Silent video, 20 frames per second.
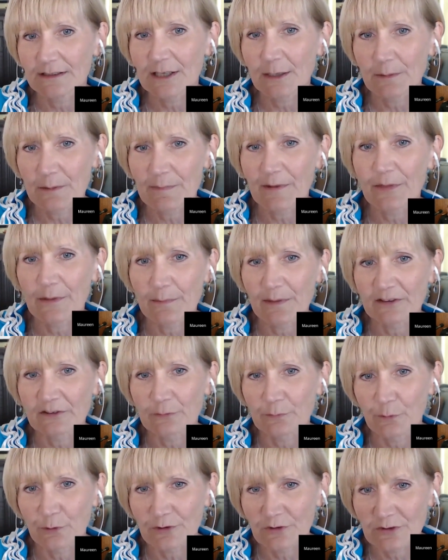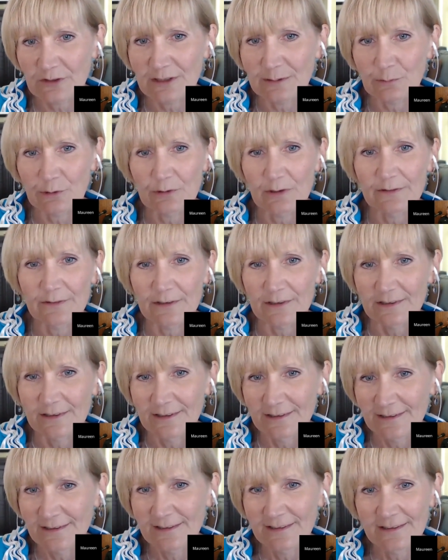Tell me about the best sports team you ever
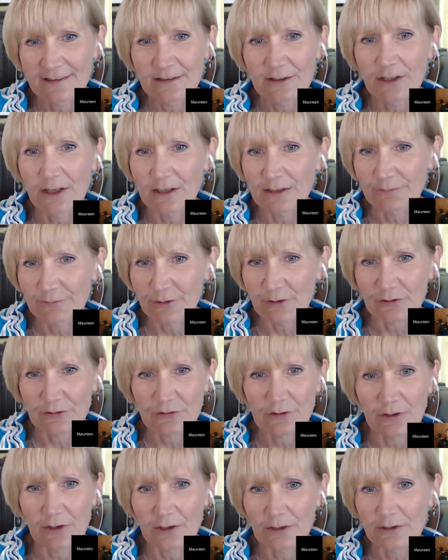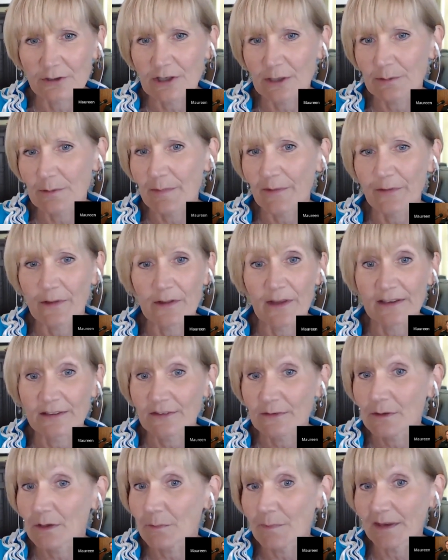loved or saw, or tell me about the
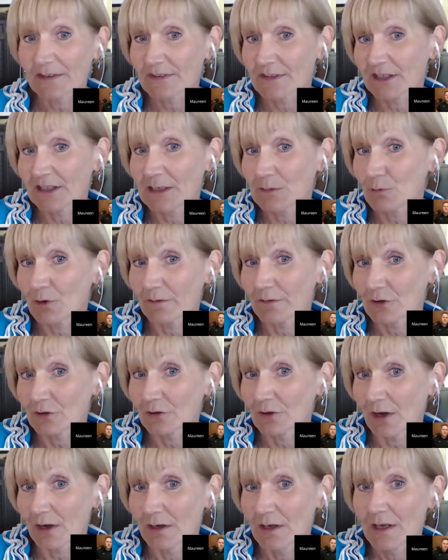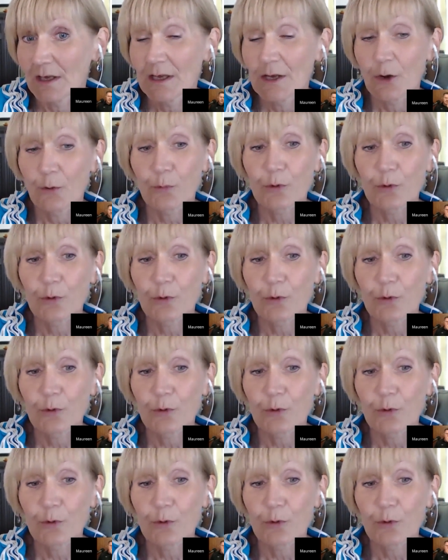less the best team you ever saw. Mm.